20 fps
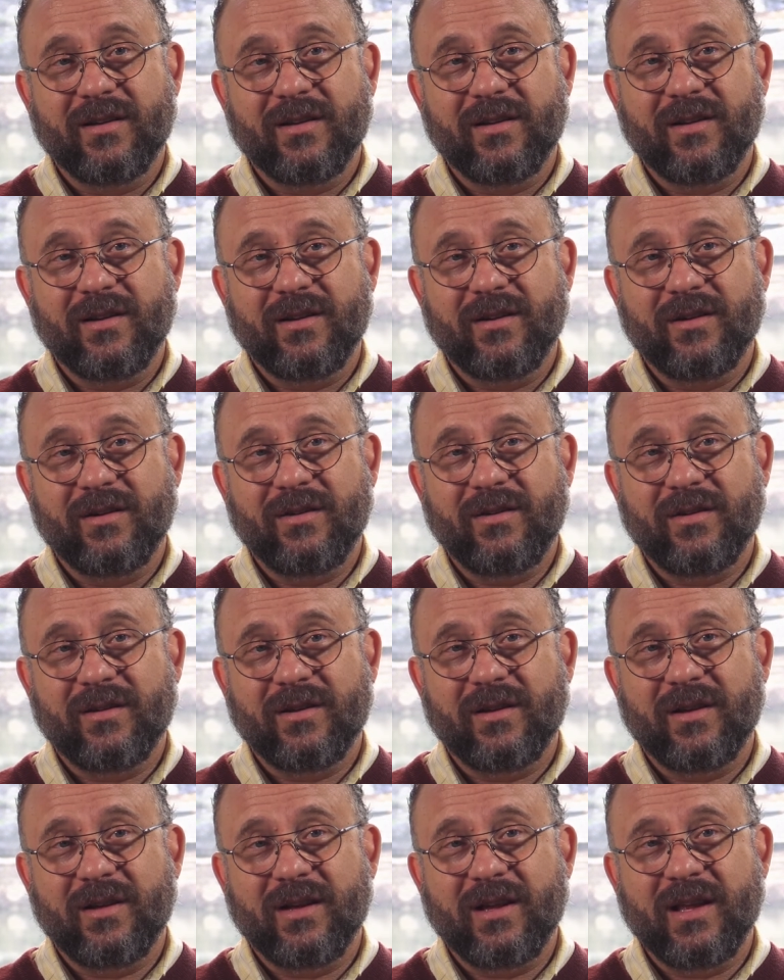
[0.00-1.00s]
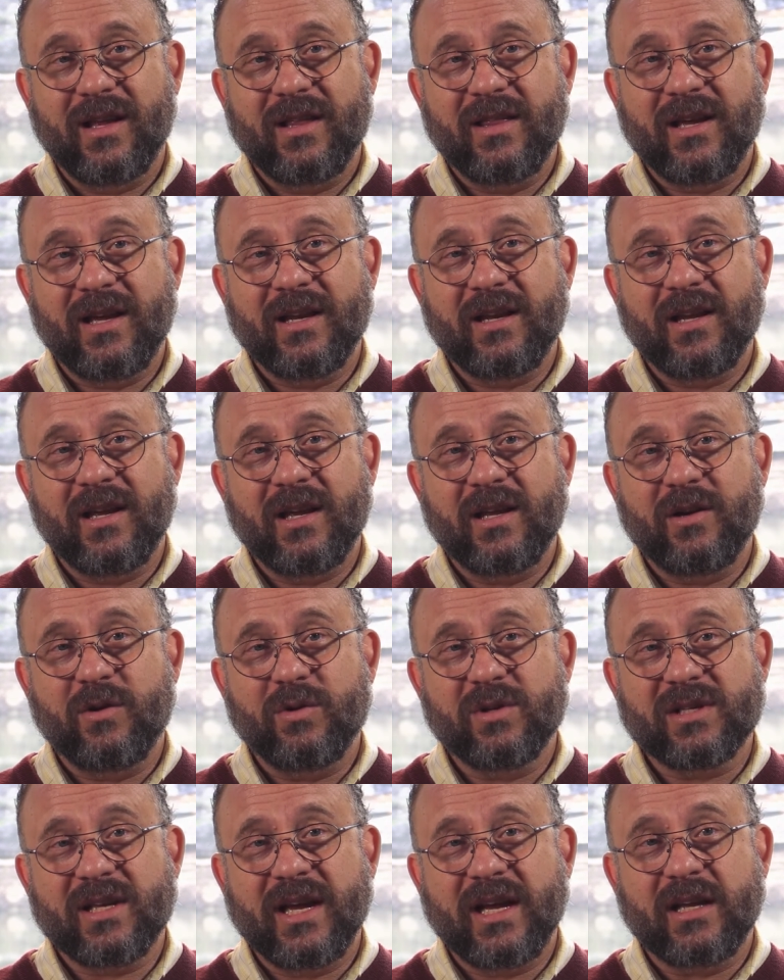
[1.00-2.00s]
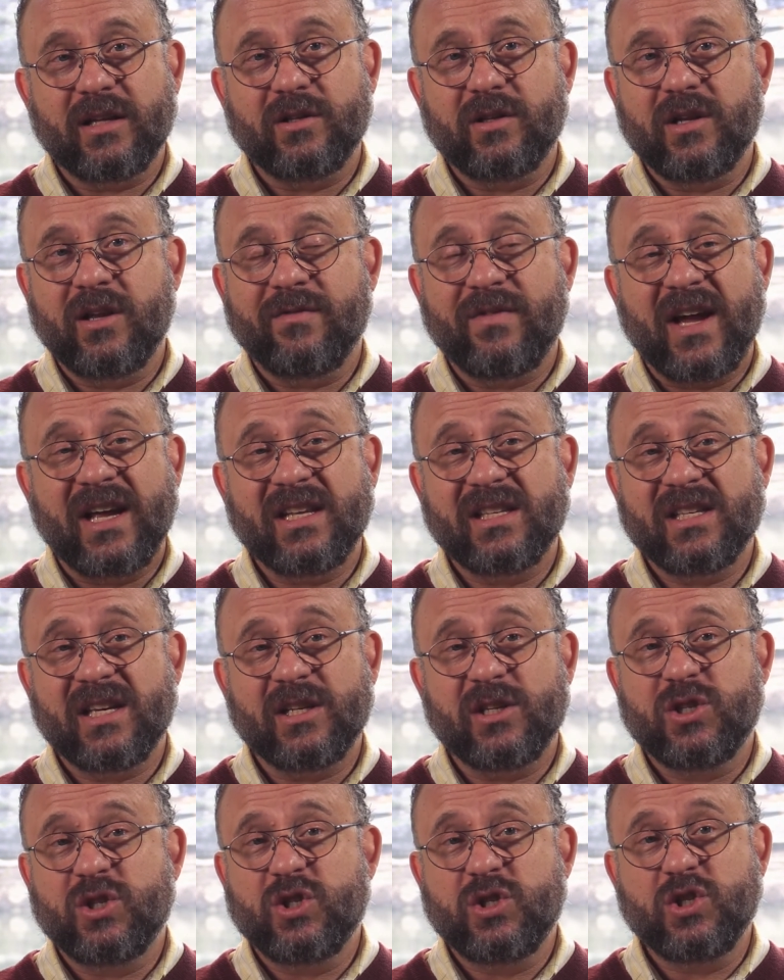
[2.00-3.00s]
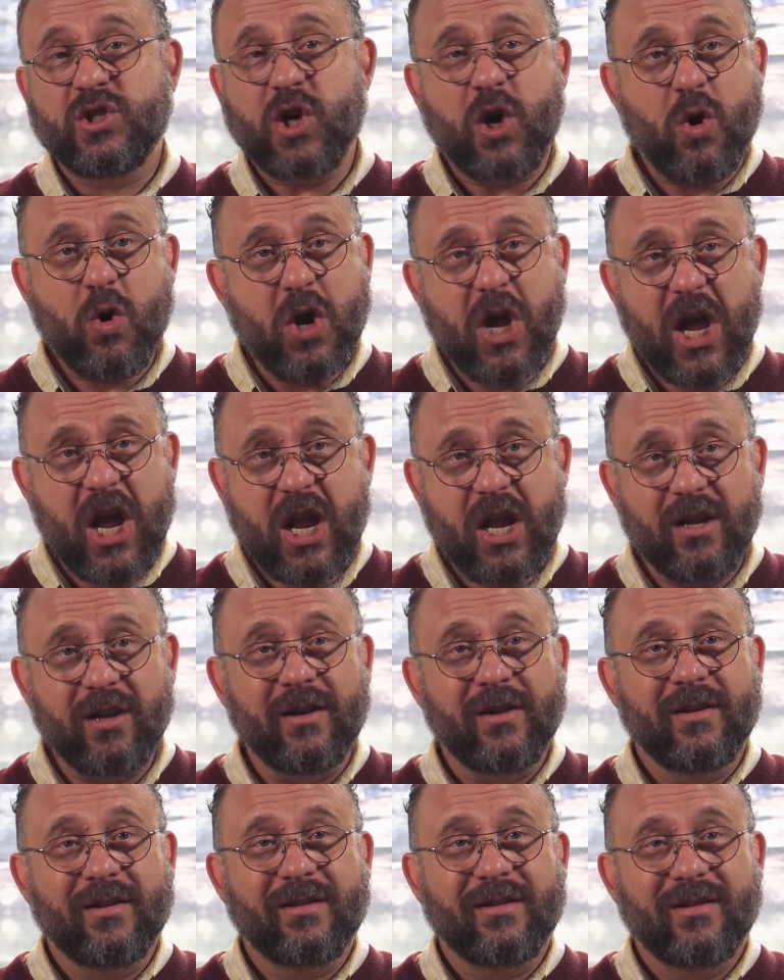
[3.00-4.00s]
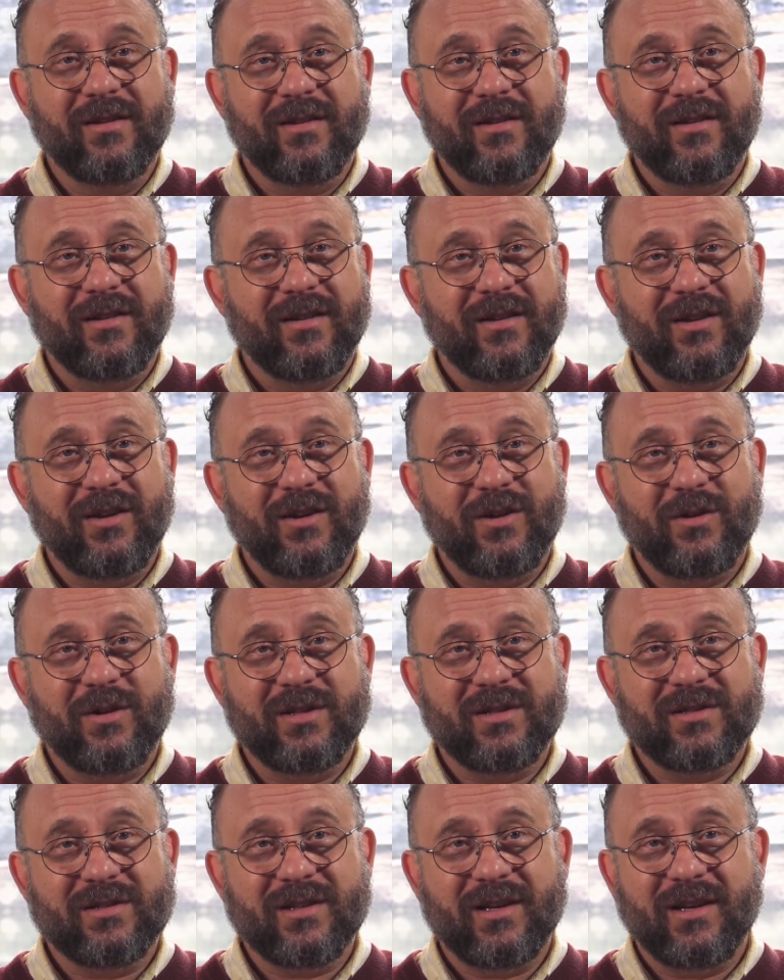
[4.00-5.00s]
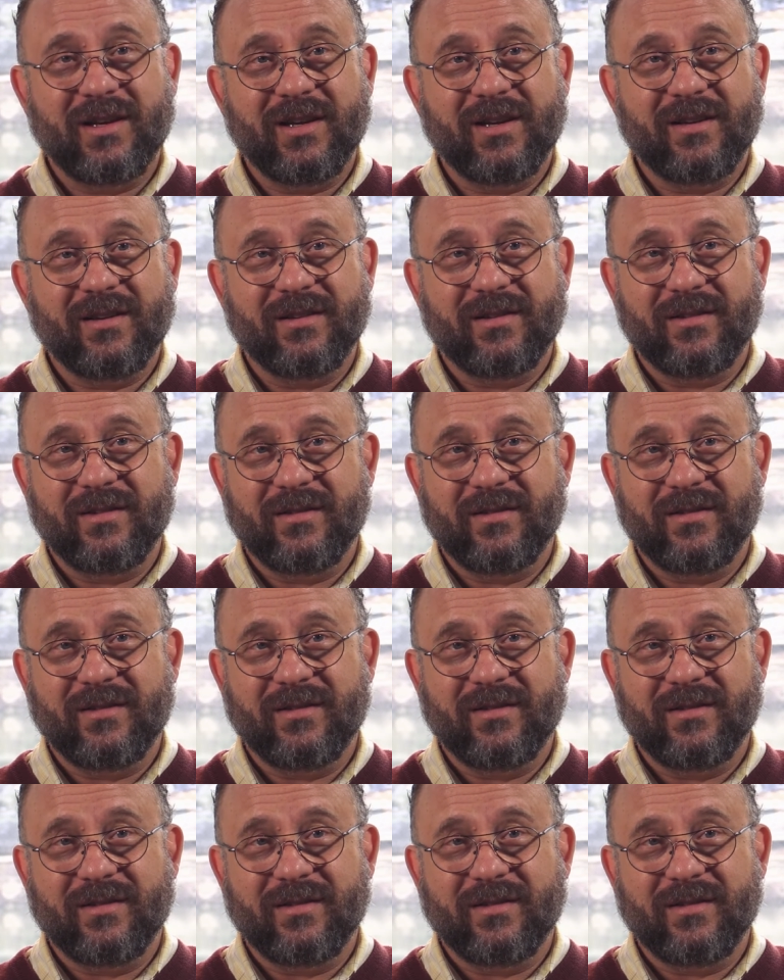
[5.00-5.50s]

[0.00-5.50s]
And then it was like, if I had said, don't hit, it's like,